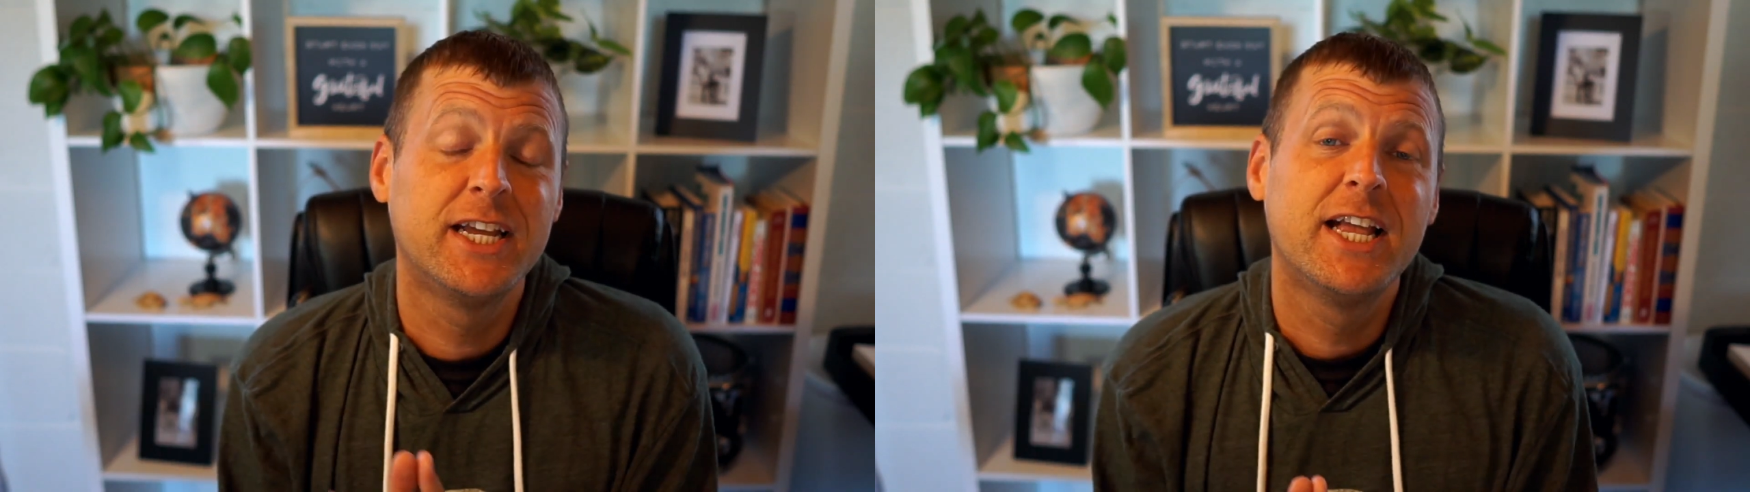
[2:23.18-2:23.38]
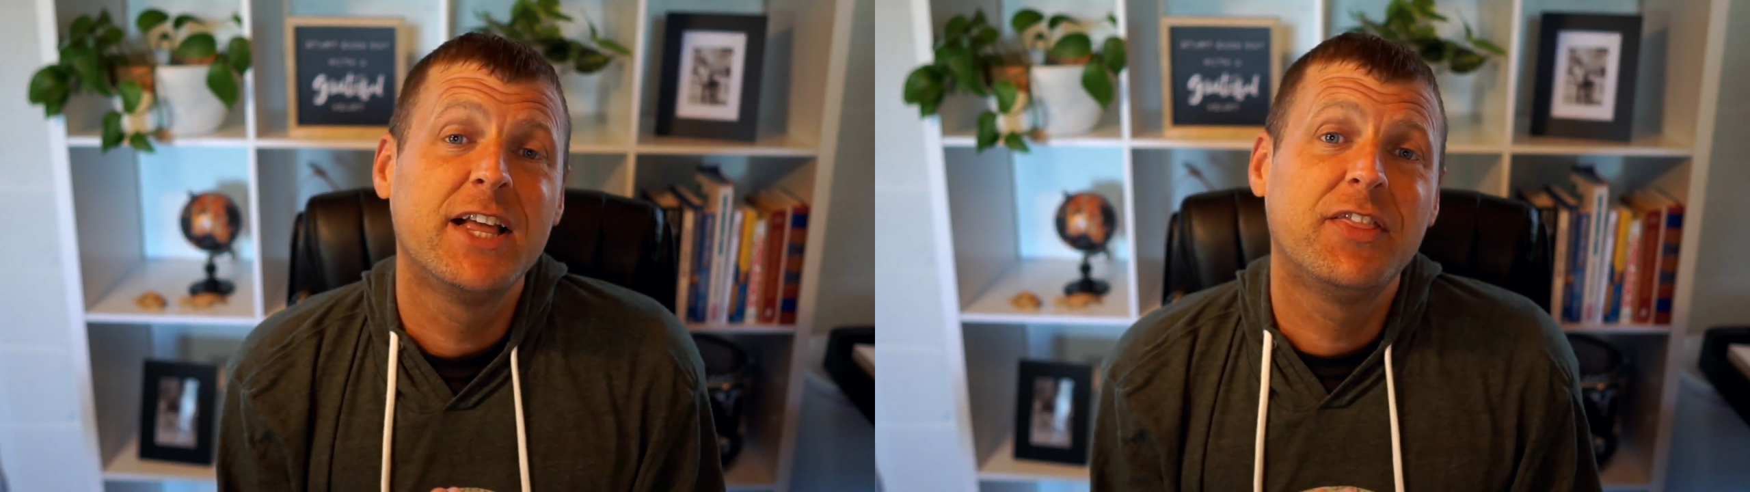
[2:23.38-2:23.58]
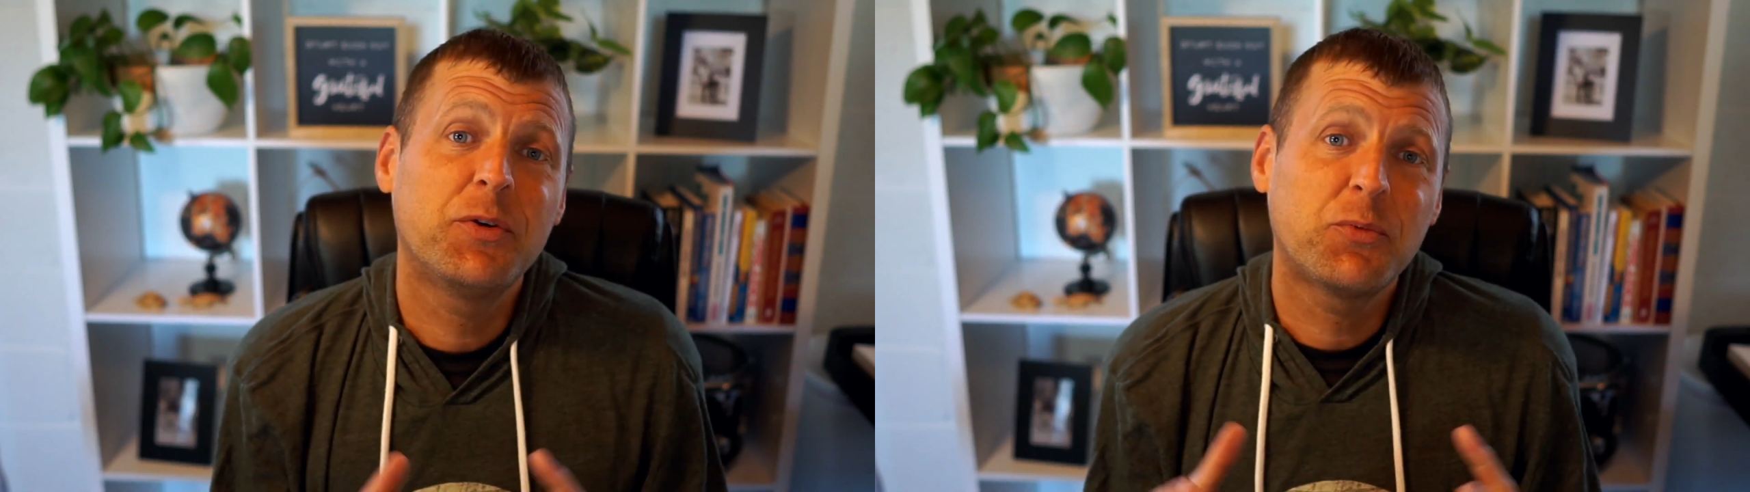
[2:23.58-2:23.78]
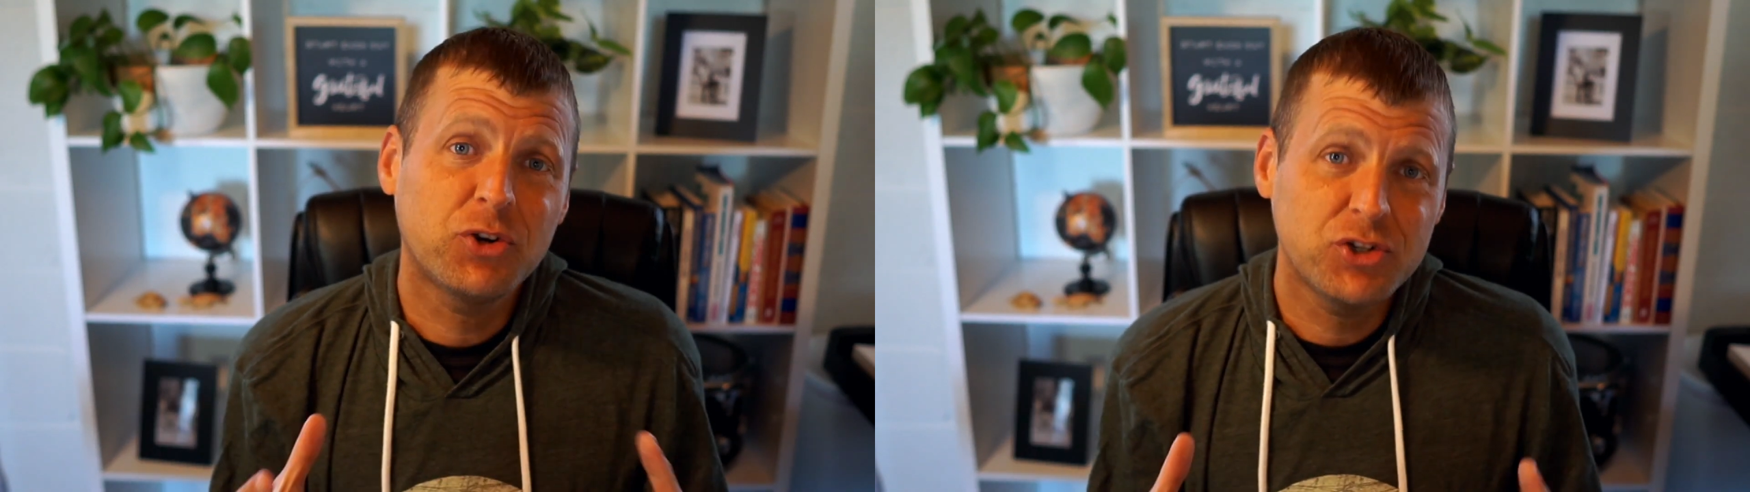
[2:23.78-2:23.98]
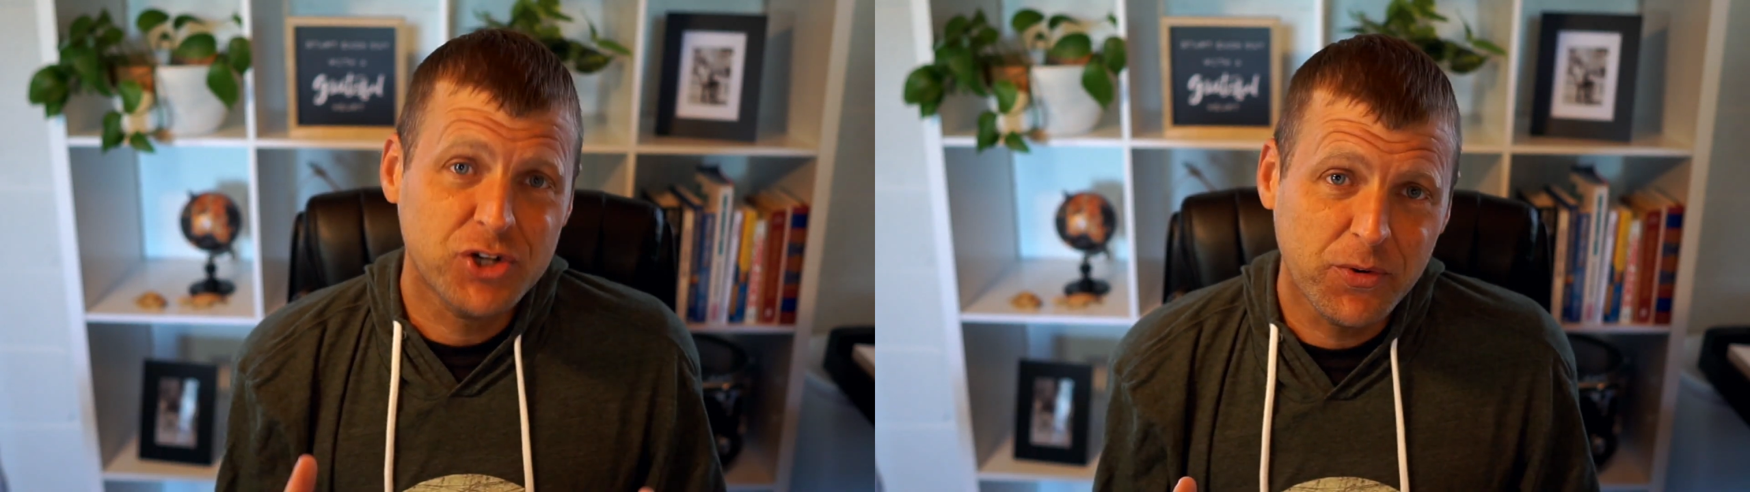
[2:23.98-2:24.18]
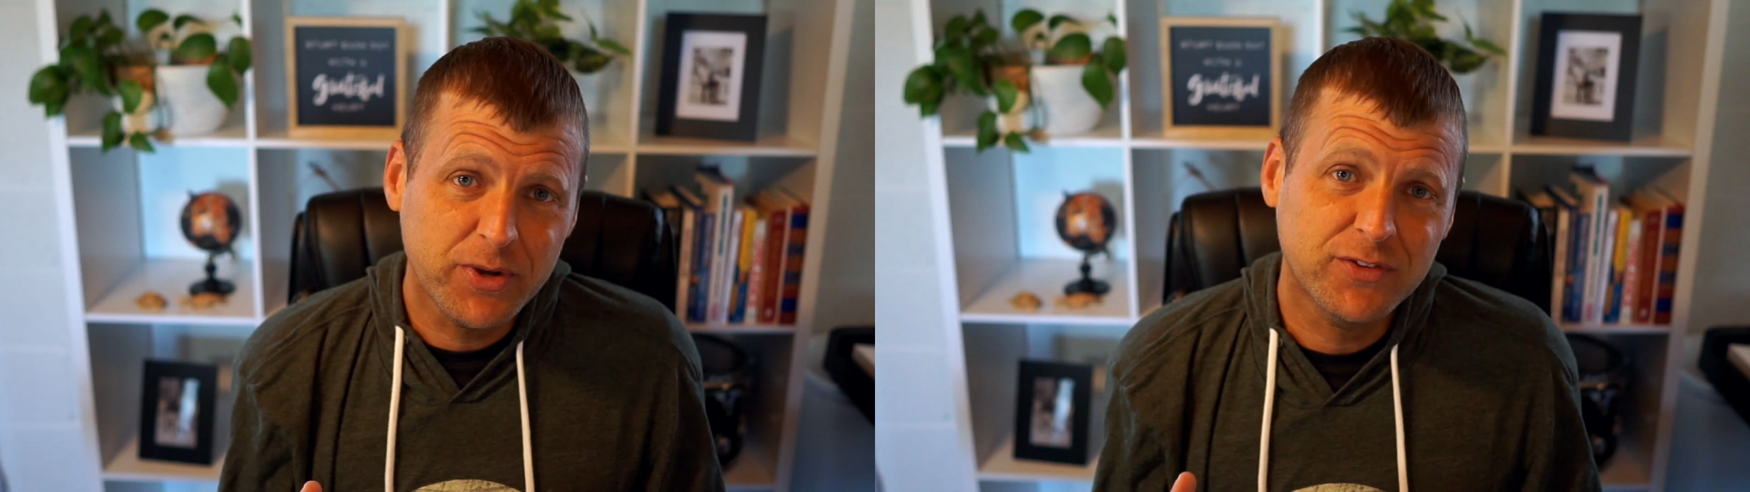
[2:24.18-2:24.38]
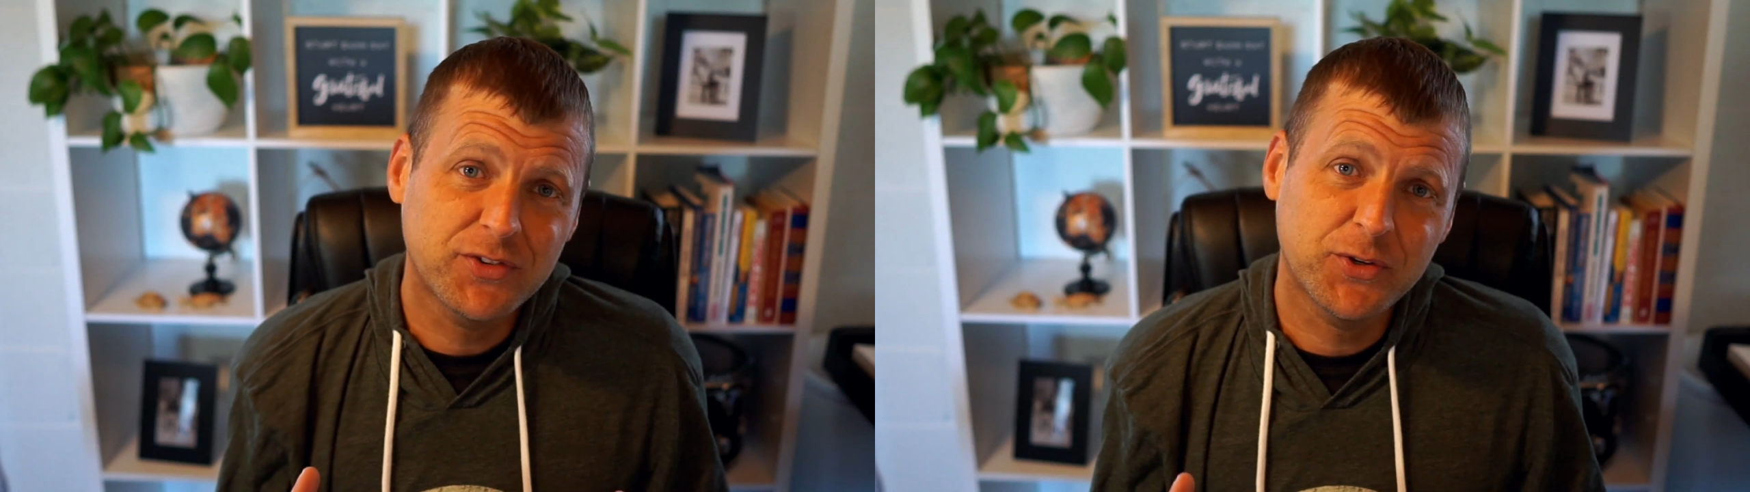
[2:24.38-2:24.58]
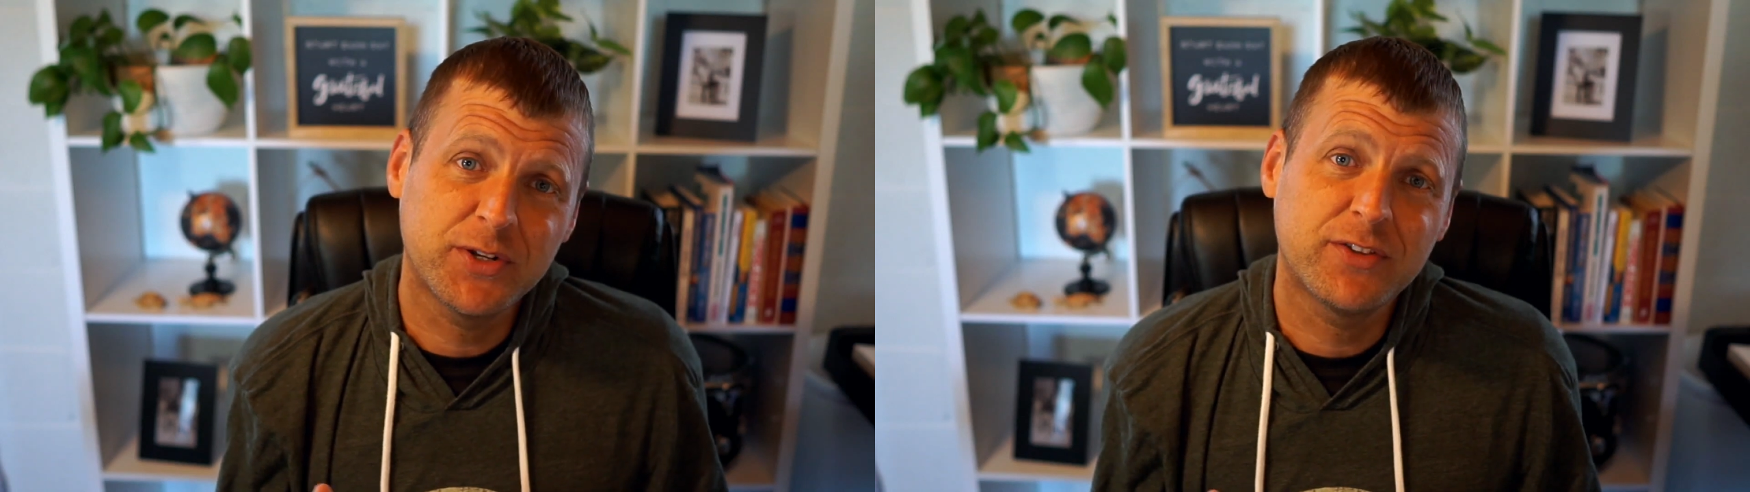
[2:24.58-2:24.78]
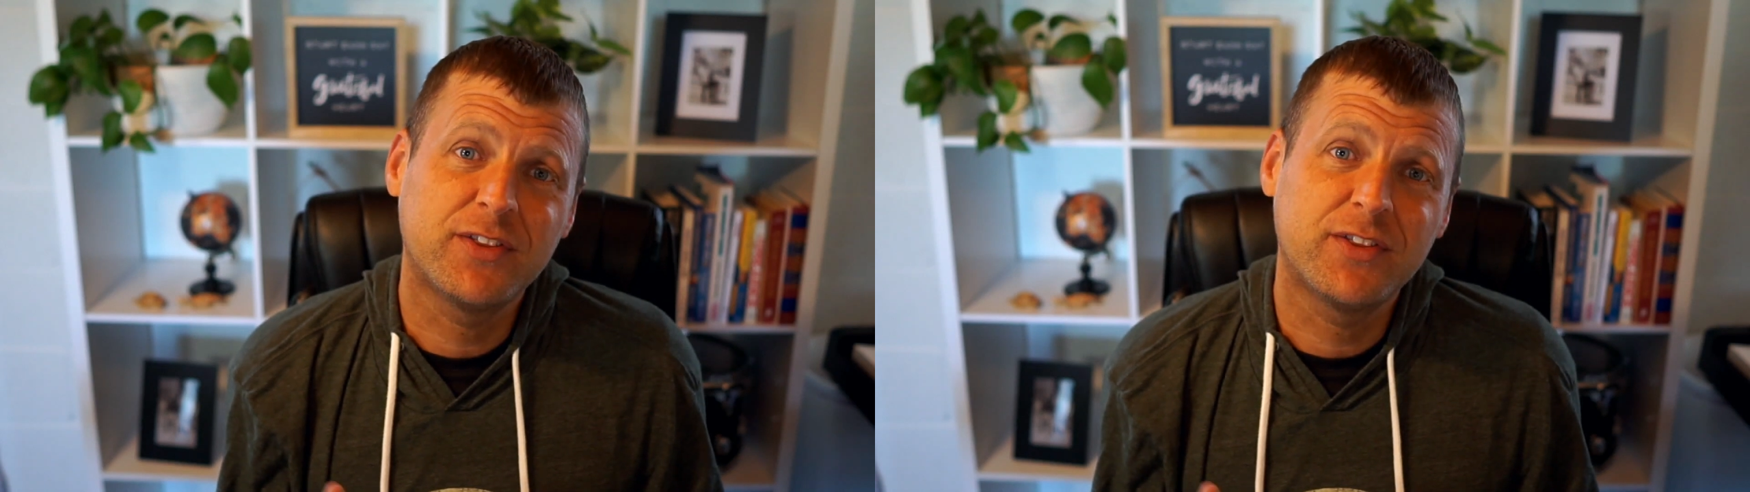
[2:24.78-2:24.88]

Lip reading: then we're showing students